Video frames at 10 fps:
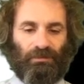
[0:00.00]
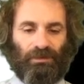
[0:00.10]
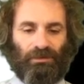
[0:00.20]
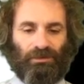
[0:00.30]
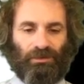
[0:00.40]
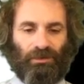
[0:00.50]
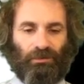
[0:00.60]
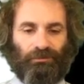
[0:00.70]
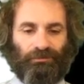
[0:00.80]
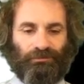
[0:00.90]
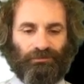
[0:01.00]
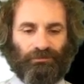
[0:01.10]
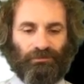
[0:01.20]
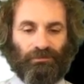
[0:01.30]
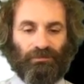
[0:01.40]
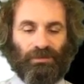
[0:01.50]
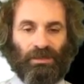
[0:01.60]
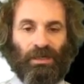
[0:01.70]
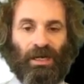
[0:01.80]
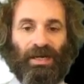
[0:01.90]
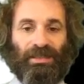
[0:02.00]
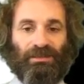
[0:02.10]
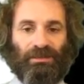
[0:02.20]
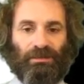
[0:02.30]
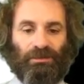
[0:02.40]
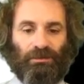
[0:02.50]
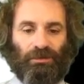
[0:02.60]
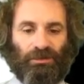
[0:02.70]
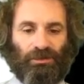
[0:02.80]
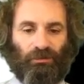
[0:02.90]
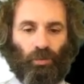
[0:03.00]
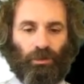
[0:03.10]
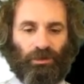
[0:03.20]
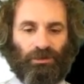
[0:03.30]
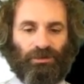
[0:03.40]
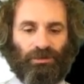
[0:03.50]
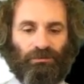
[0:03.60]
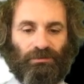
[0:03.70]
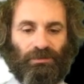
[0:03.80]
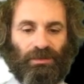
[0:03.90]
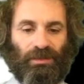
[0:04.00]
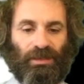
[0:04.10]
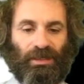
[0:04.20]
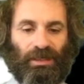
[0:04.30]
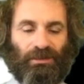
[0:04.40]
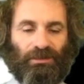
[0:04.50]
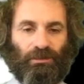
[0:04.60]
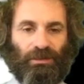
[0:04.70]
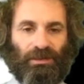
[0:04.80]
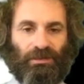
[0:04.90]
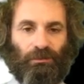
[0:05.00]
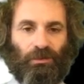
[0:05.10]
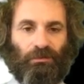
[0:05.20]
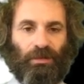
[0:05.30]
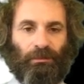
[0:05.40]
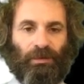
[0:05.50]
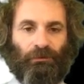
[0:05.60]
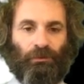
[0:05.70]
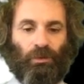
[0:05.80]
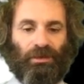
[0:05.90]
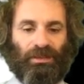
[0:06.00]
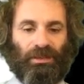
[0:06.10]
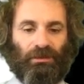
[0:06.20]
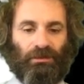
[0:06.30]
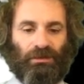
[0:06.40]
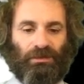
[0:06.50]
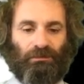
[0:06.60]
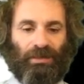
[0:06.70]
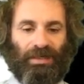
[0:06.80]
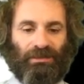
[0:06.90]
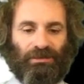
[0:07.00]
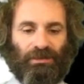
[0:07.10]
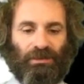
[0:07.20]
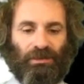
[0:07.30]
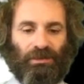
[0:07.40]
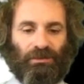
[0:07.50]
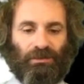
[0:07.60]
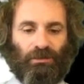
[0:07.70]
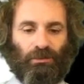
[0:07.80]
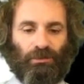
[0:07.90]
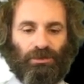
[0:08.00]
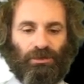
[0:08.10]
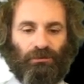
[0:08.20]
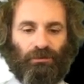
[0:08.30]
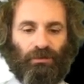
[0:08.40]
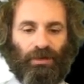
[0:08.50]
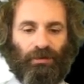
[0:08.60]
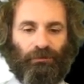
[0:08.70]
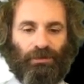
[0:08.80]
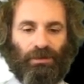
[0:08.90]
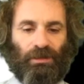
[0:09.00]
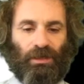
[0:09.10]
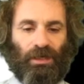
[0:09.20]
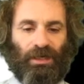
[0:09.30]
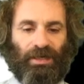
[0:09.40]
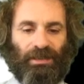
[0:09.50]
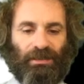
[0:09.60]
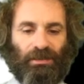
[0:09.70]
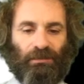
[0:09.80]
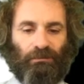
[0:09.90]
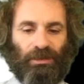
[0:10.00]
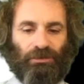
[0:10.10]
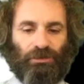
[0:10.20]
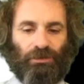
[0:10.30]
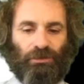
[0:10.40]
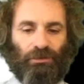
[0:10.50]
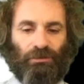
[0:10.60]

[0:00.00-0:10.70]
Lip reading: So I is in units of words, and so we need to multiply by 4 to get units of bytes. So we'll shift left I by 2